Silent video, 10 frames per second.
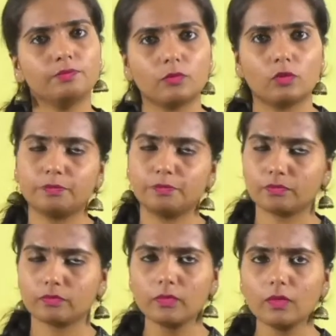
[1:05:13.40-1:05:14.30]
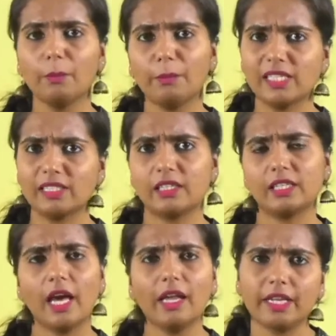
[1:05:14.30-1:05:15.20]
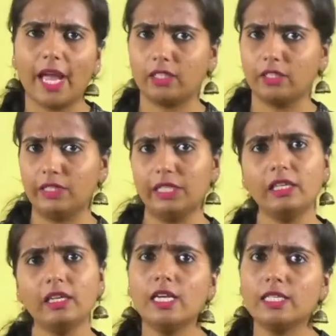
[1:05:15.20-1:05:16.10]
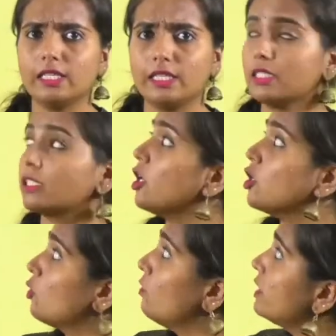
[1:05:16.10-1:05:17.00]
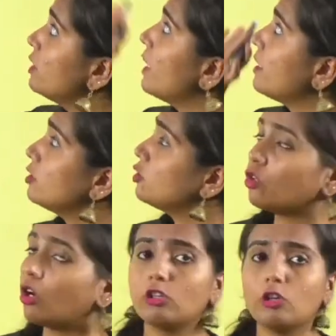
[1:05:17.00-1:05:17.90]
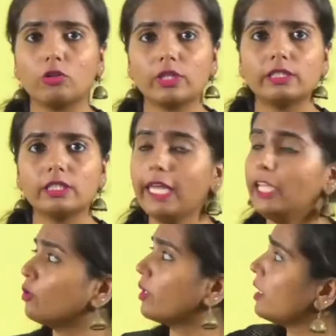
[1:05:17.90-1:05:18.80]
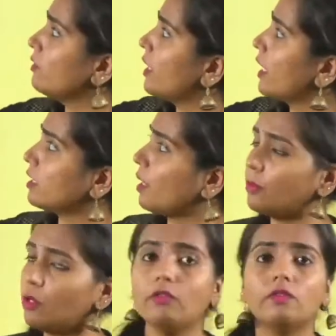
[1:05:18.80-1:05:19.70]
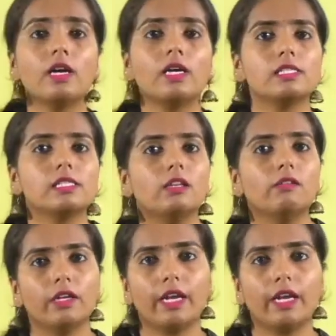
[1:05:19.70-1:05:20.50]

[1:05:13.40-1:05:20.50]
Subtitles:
present in our reactivity series. So which metals do not corrode easily? You can give an example of silver and gold.